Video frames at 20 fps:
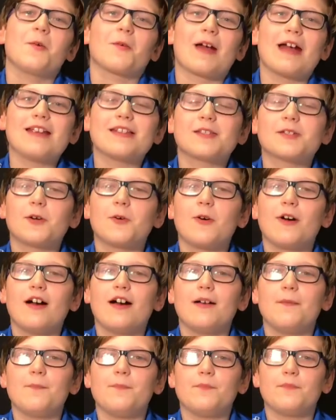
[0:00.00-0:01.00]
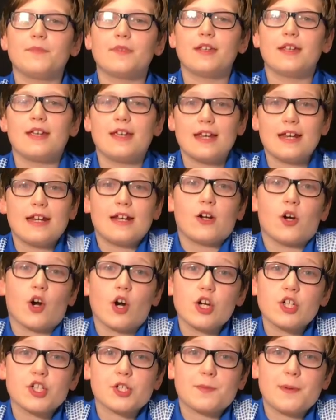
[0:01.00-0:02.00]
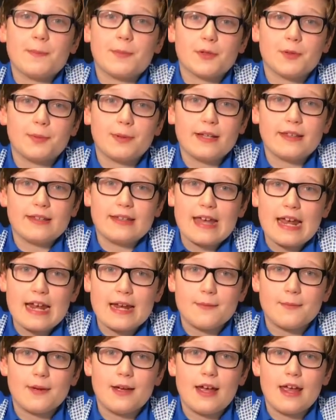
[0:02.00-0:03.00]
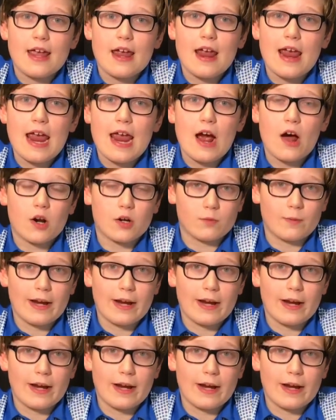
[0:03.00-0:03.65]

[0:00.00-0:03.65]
right? So it encourages people to play the game on